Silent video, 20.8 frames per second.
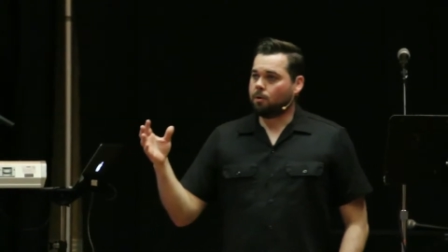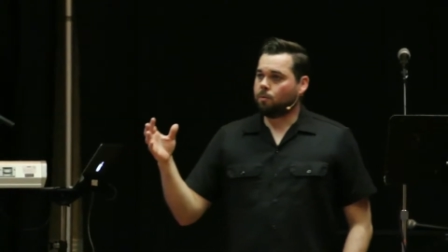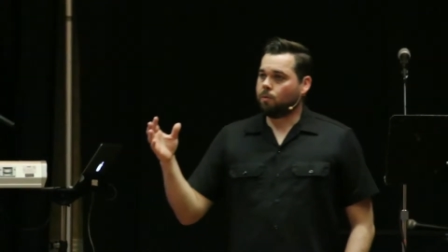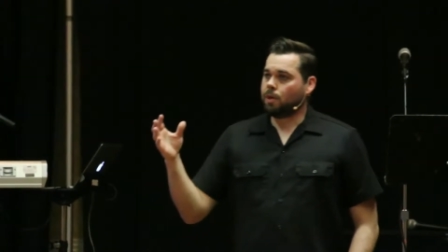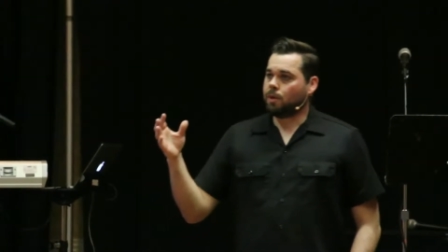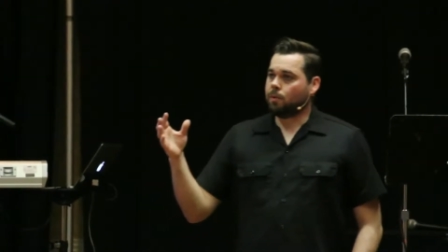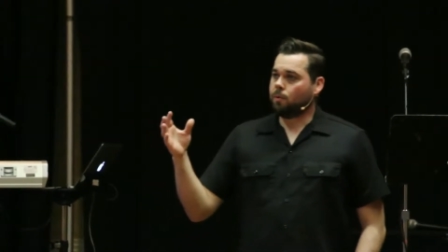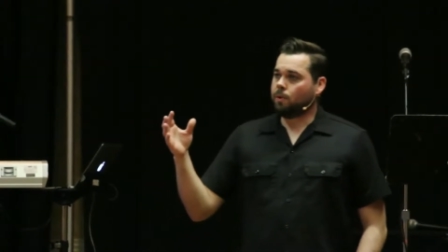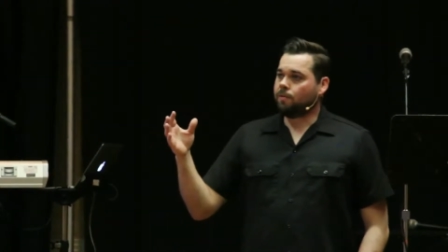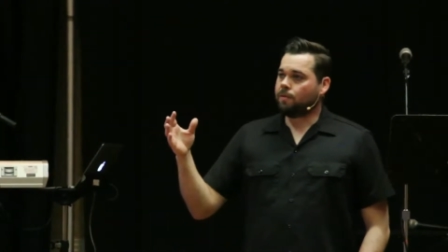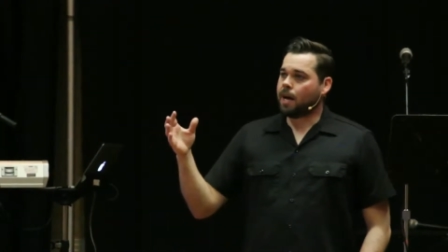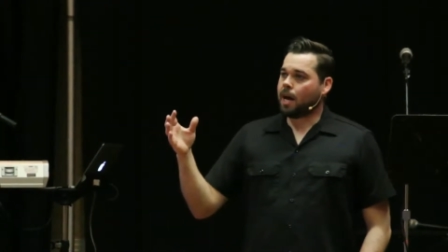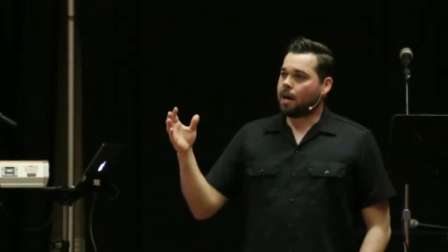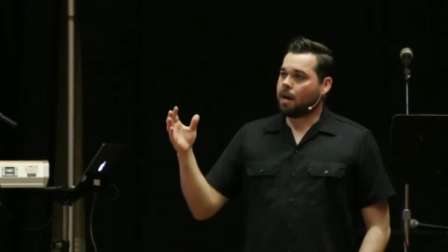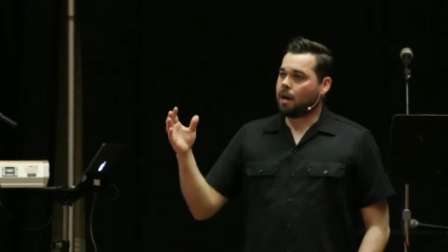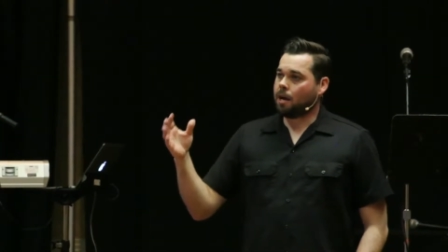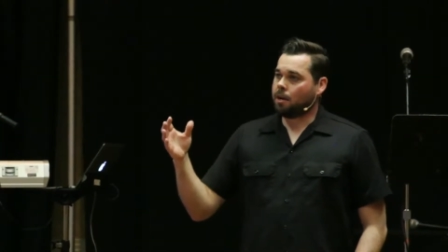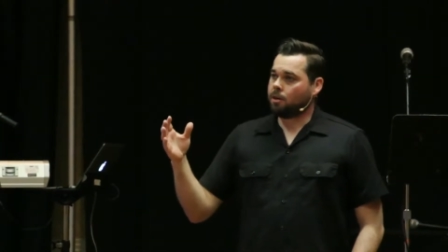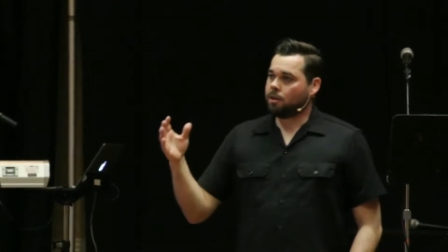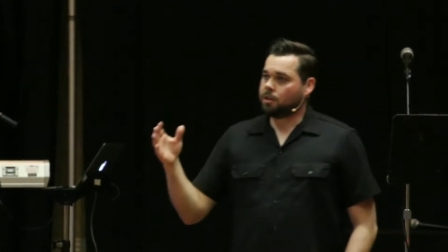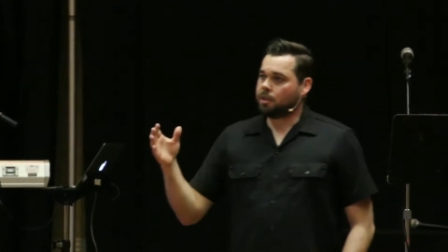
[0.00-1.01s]
We, we've got
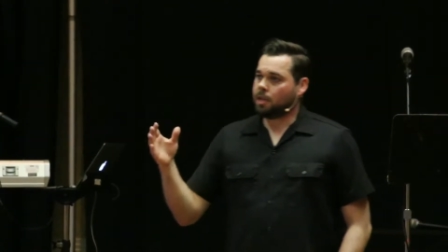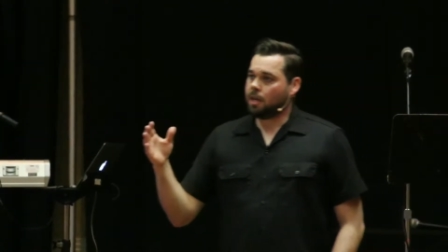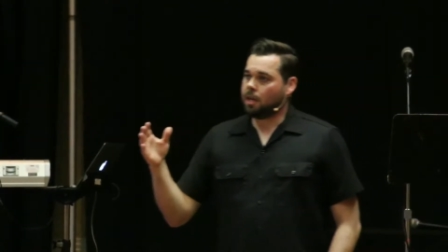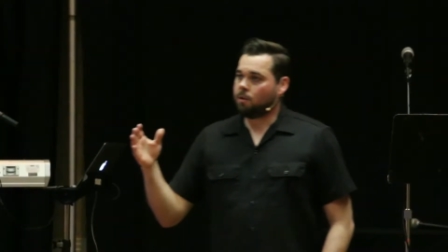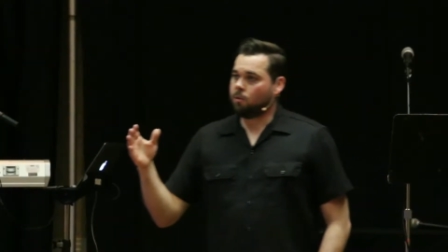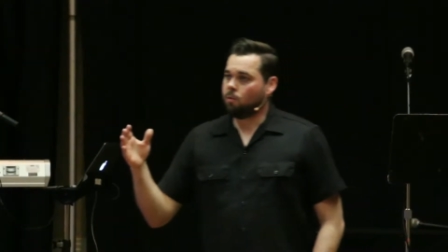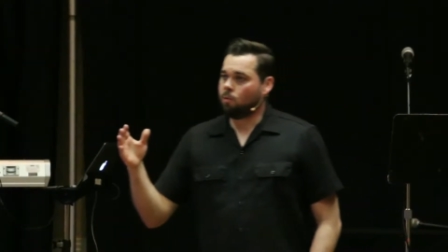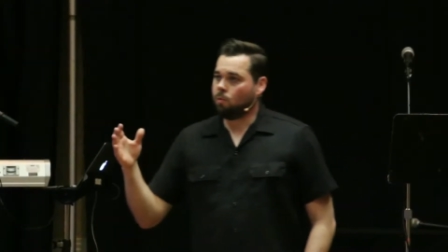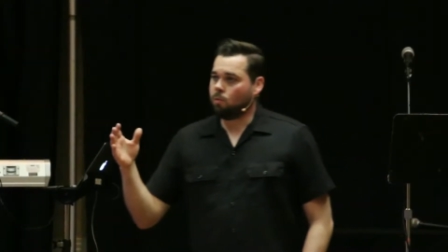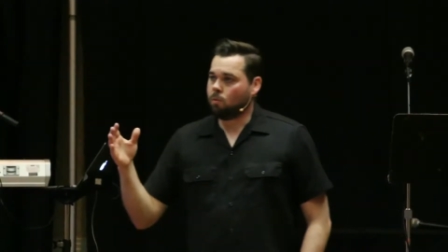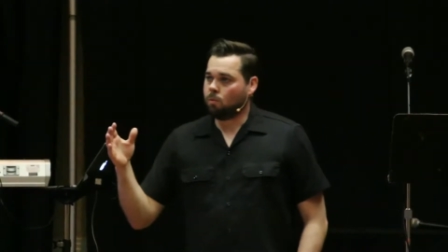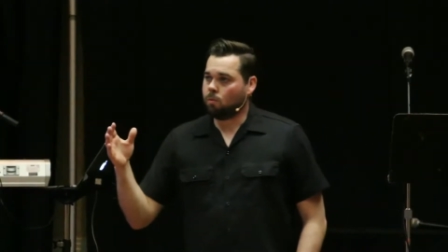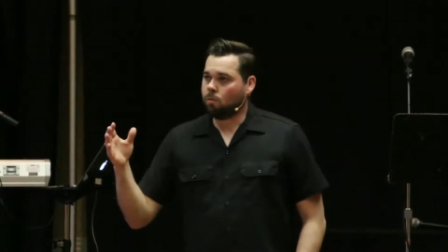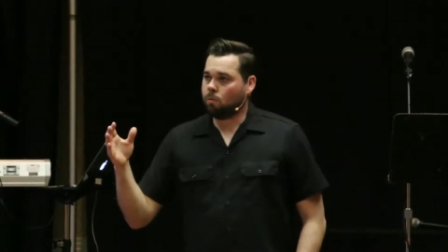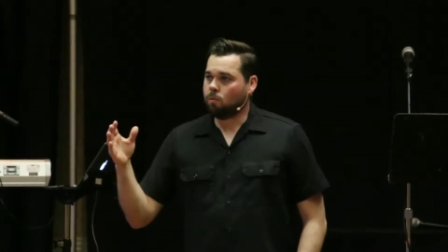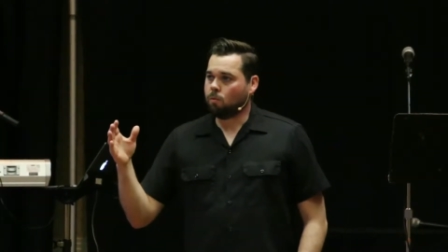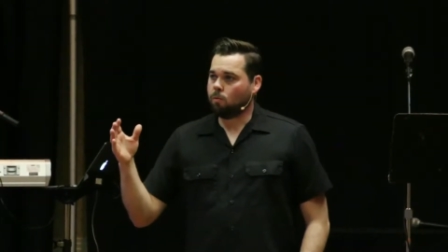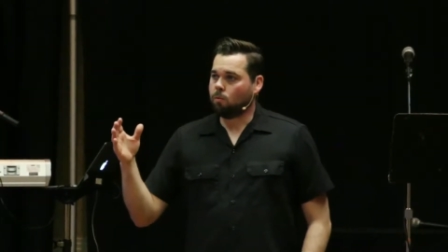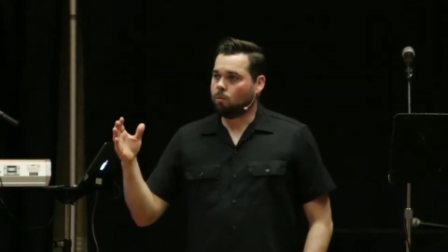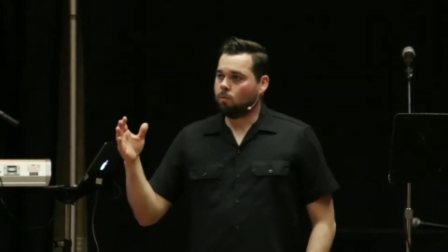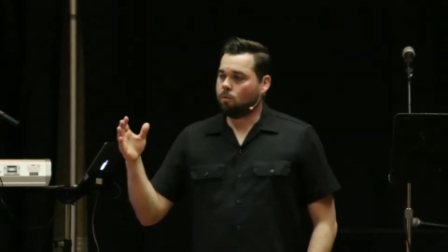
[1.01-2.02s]
to understand
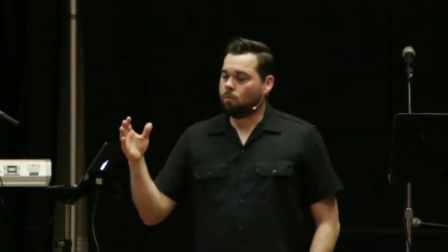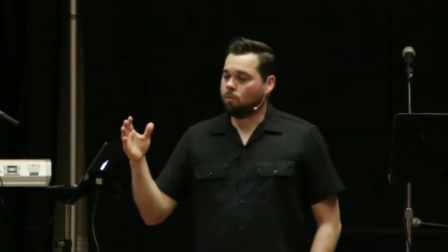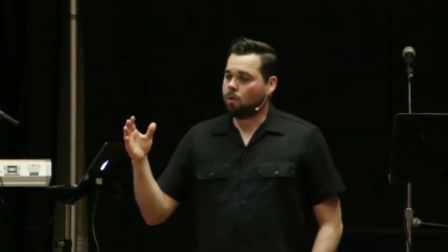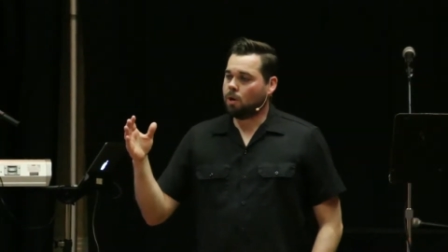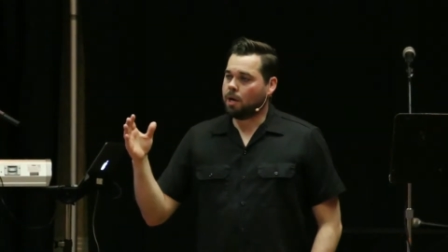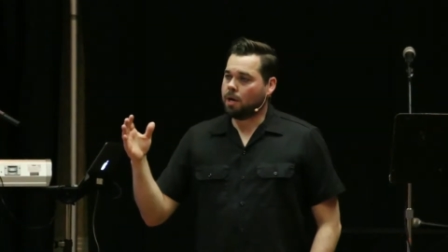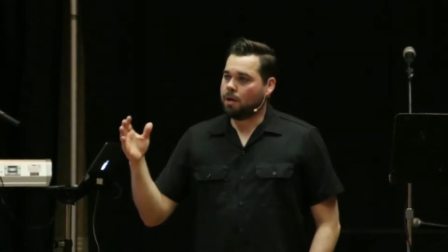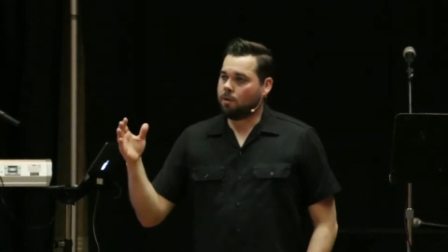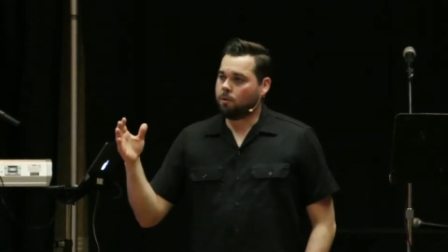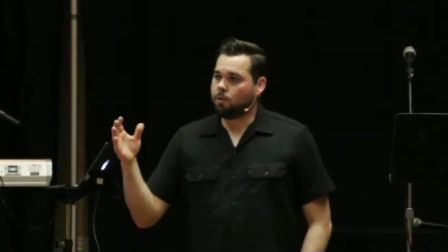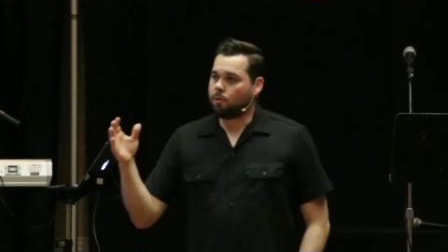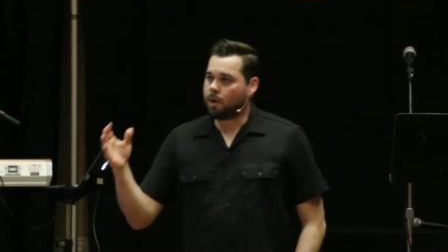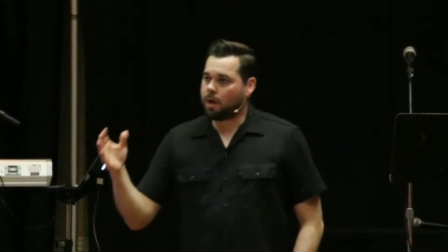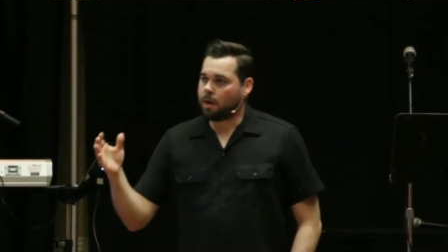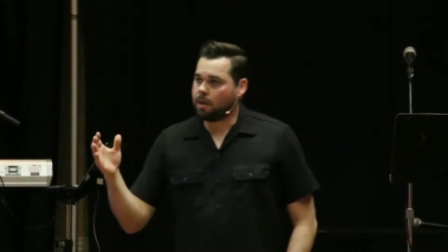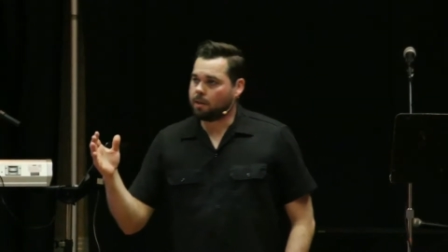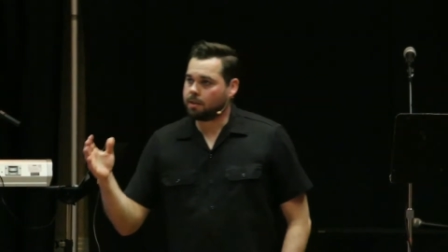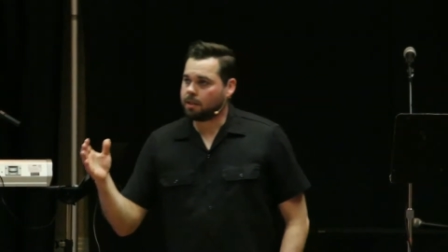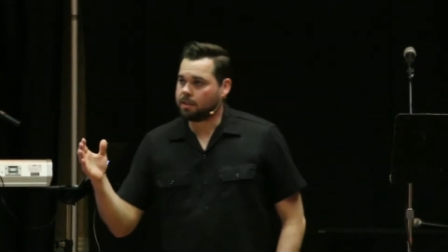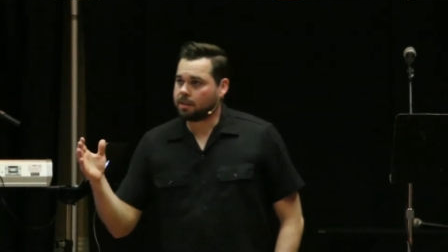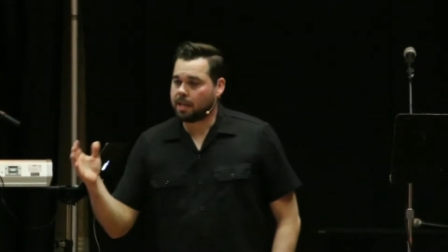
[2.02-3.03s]
what
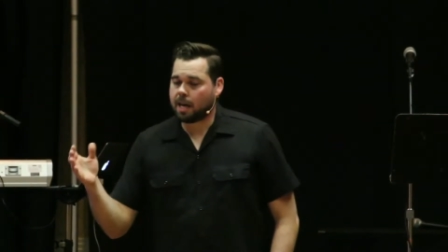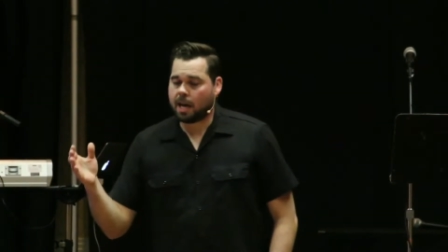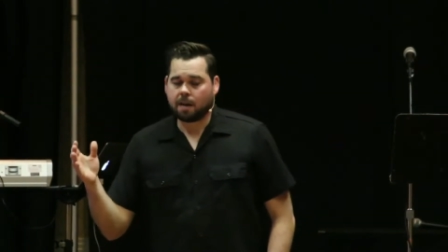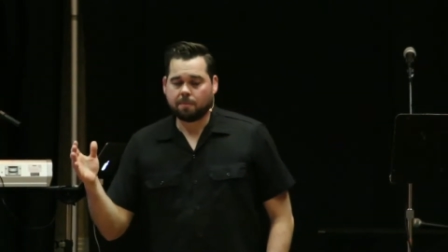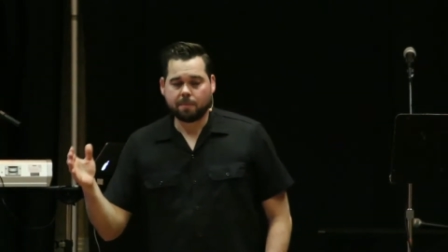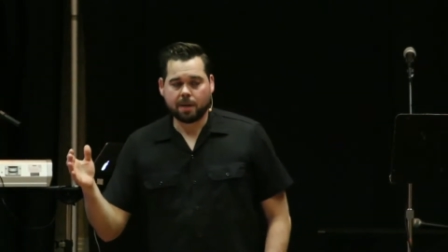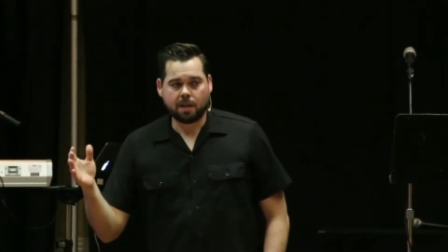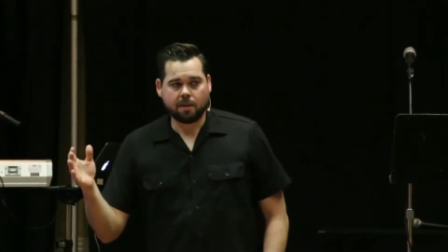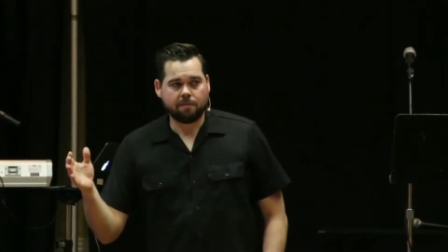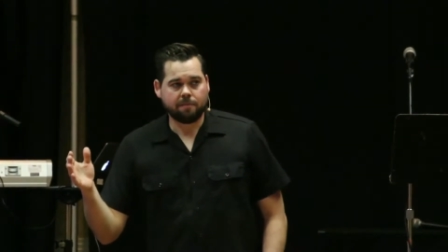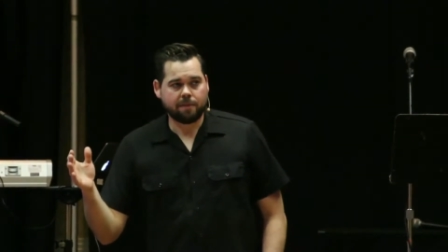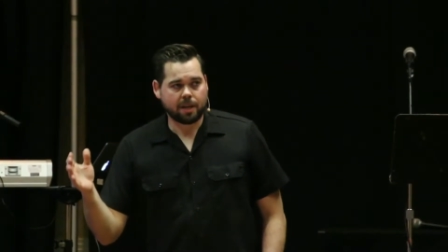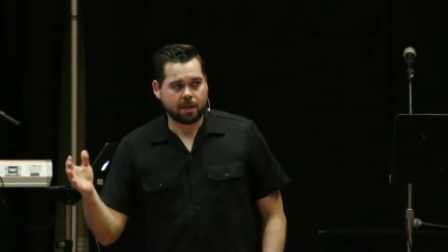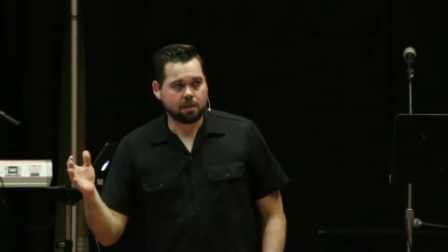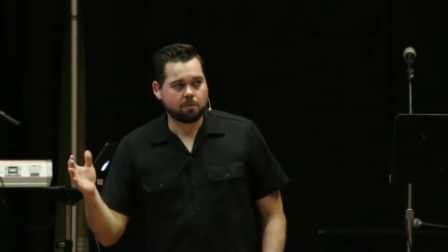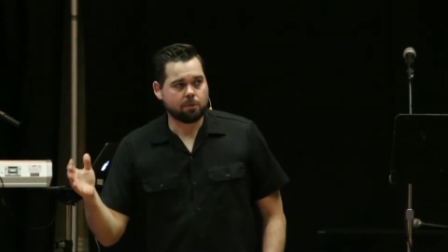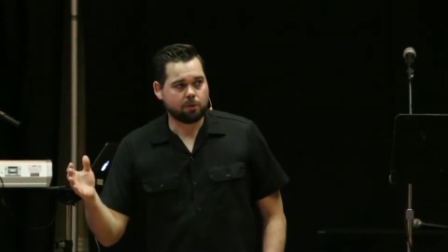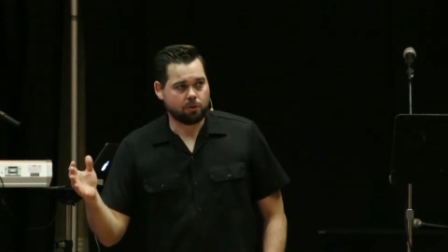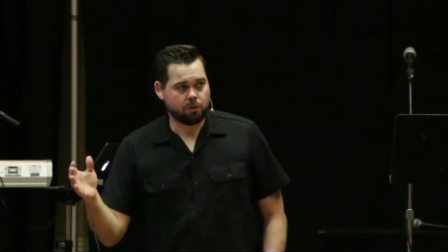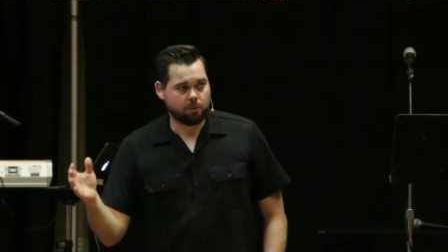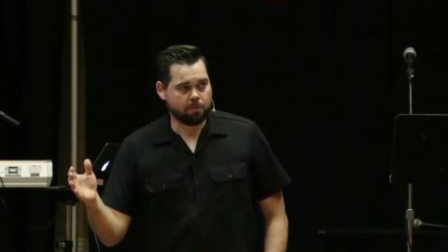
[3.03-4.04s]
grace has God made
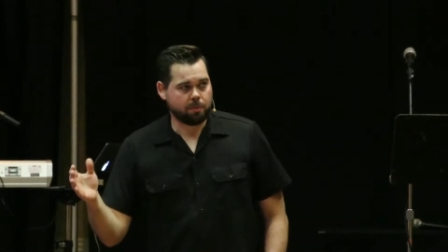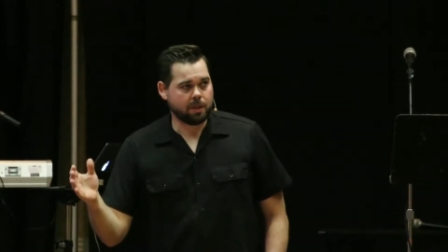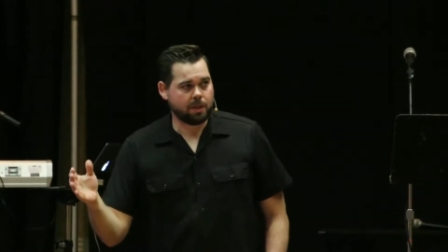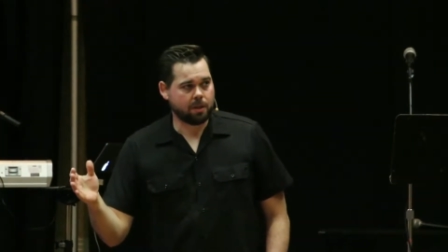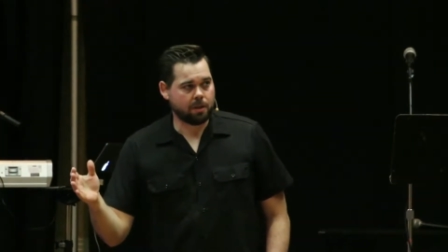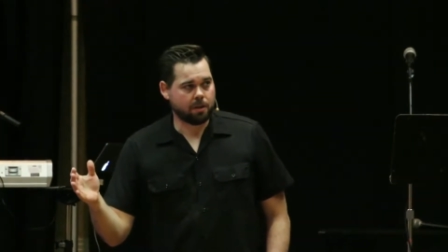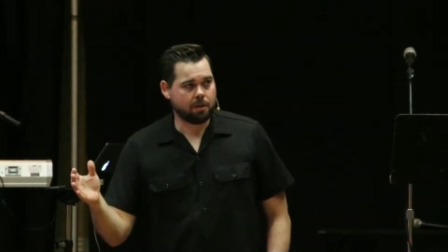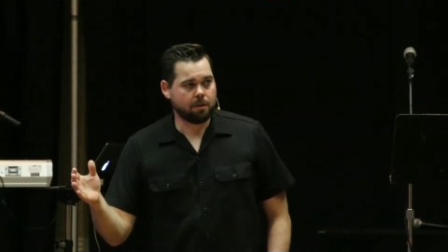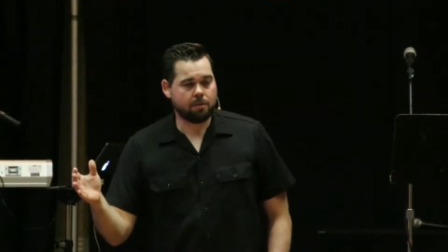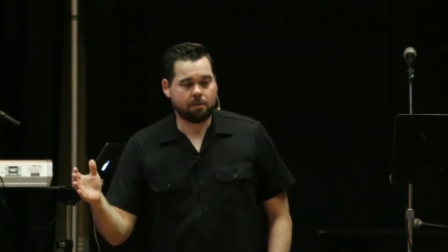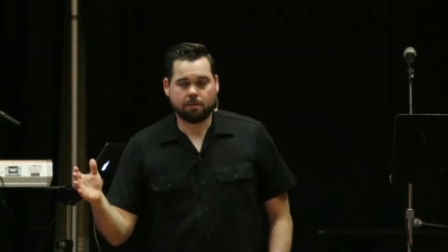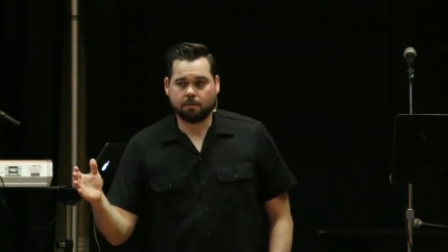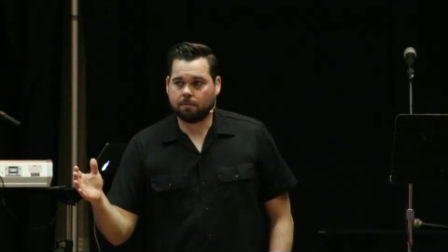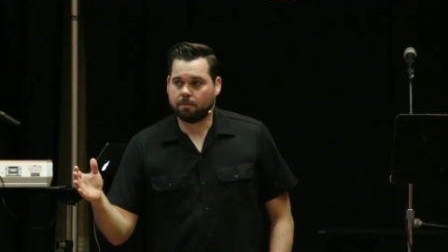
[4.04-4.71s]
available to me here?